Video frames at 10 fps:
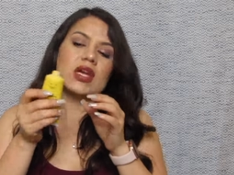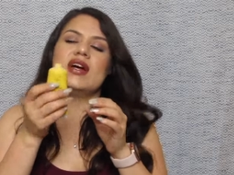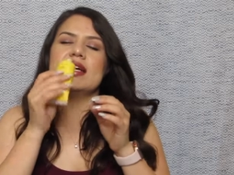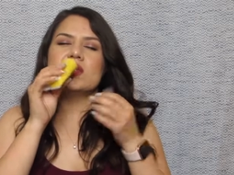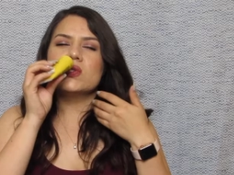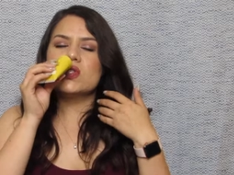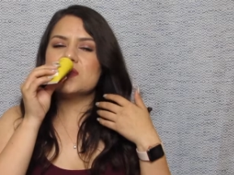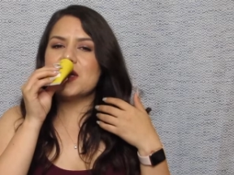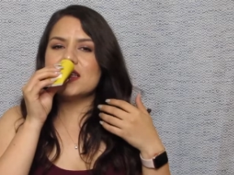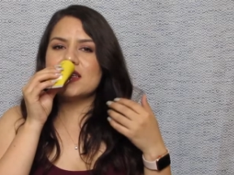Okay, so just
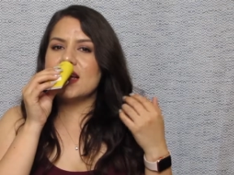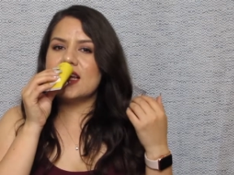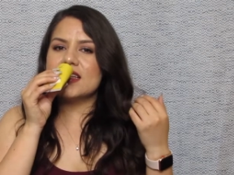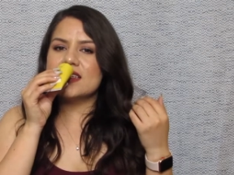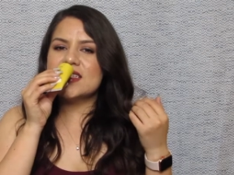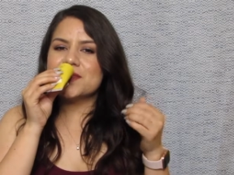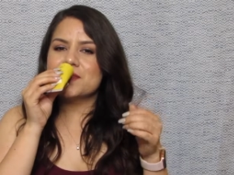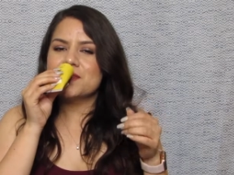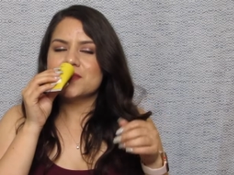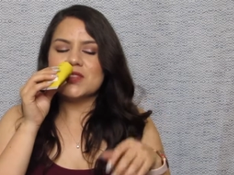smelling it like this
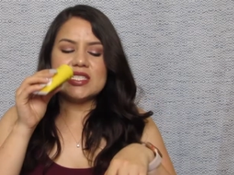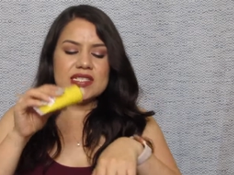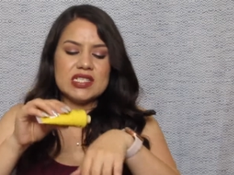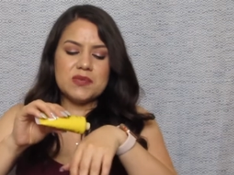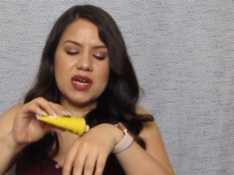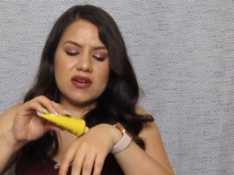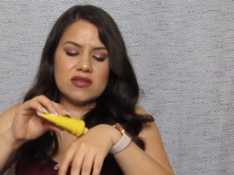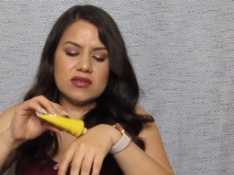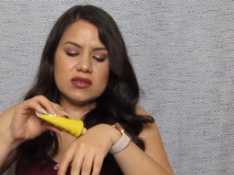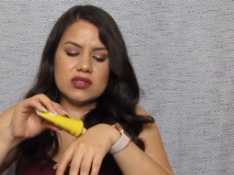doesn't
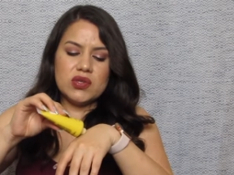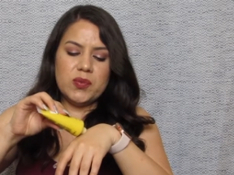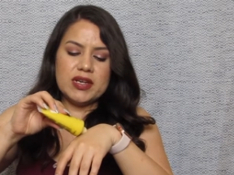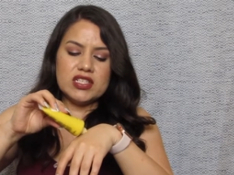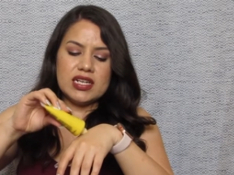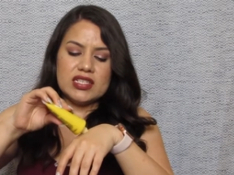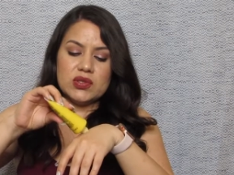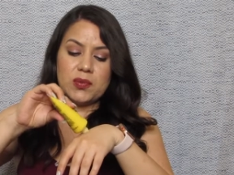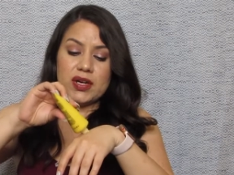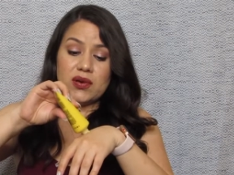smell too much like
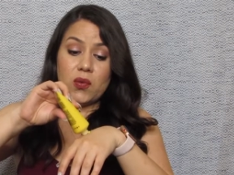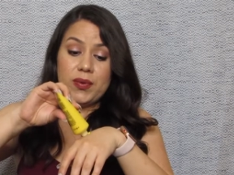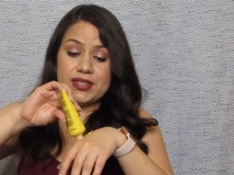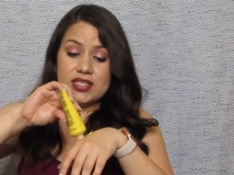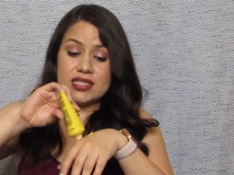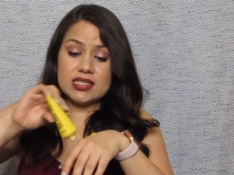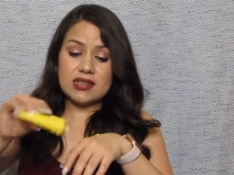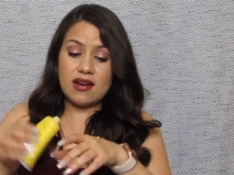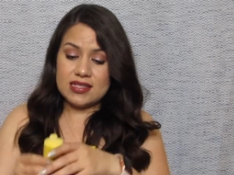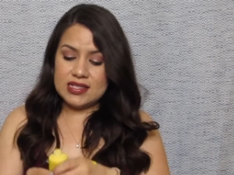turmeric, which is
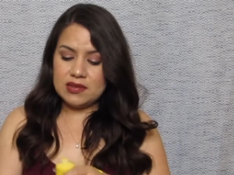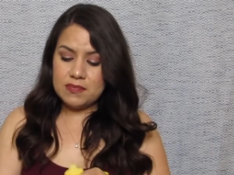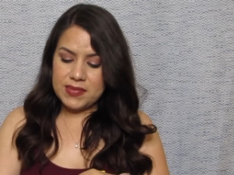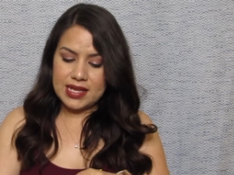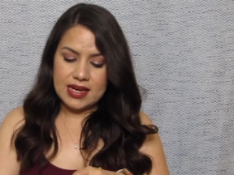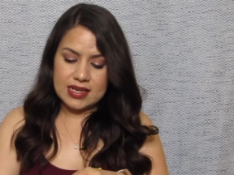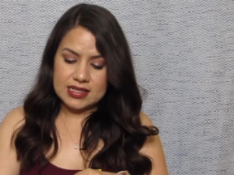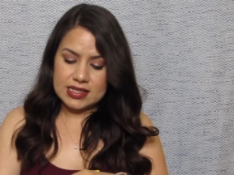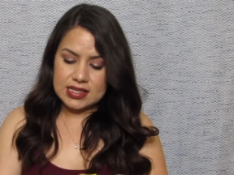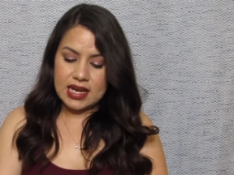awesome
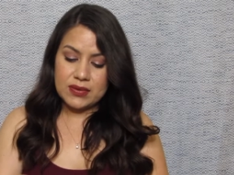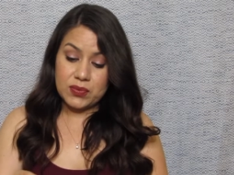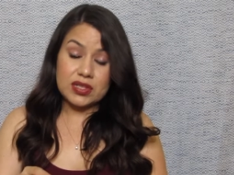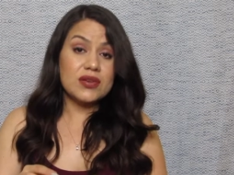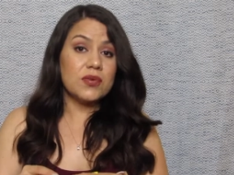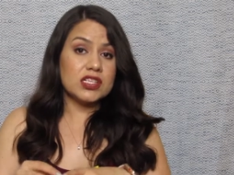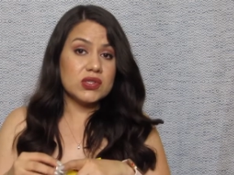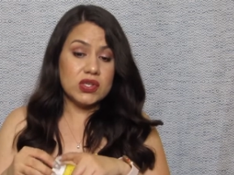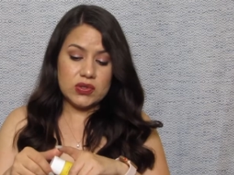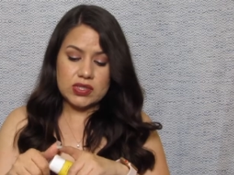because I really want
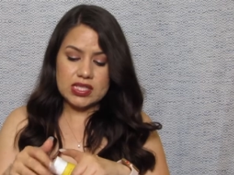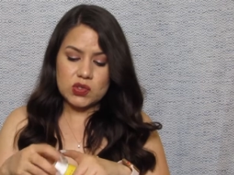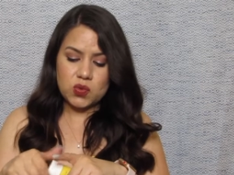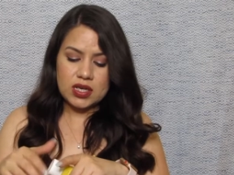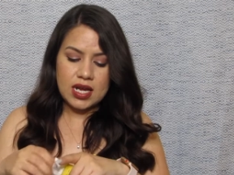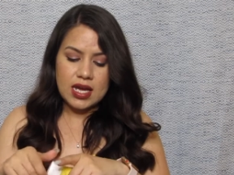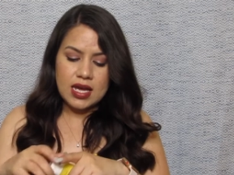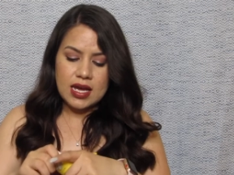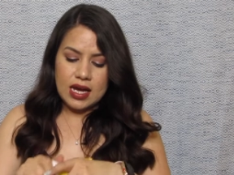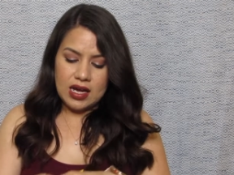to use this one.
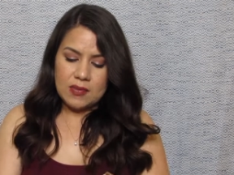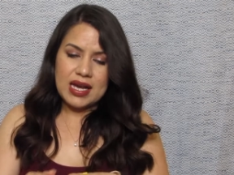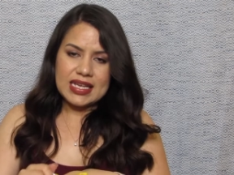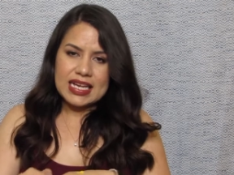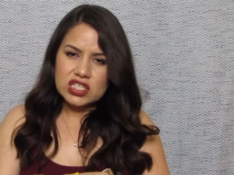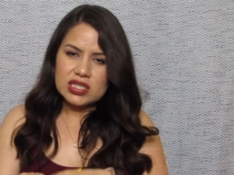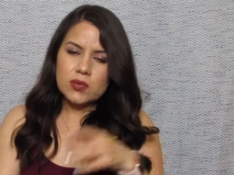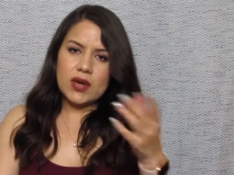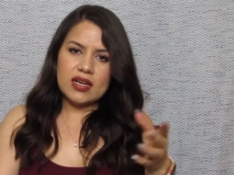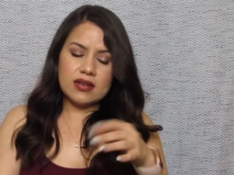Um, I actually
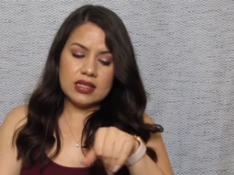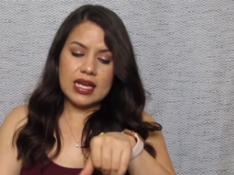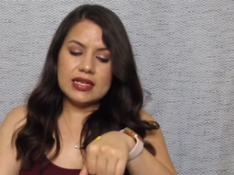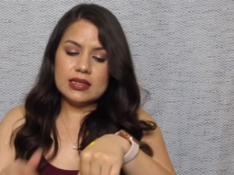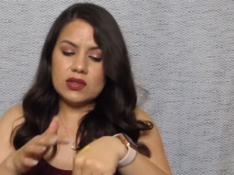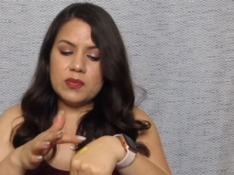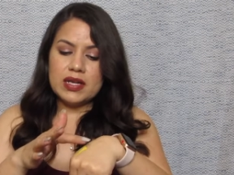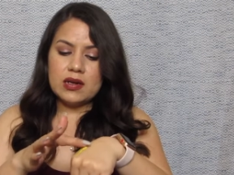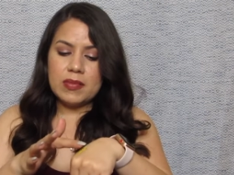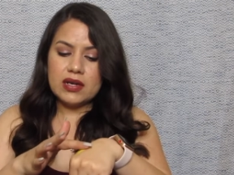read online a little
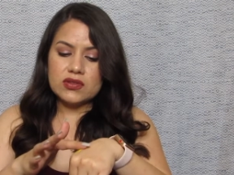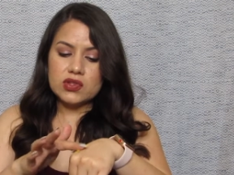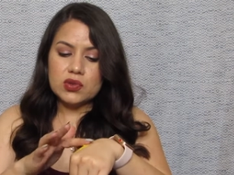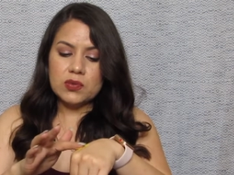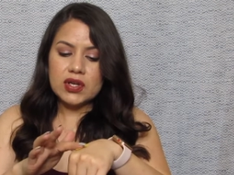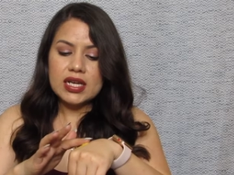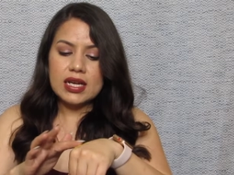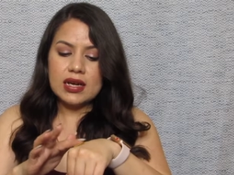bit about turmeric.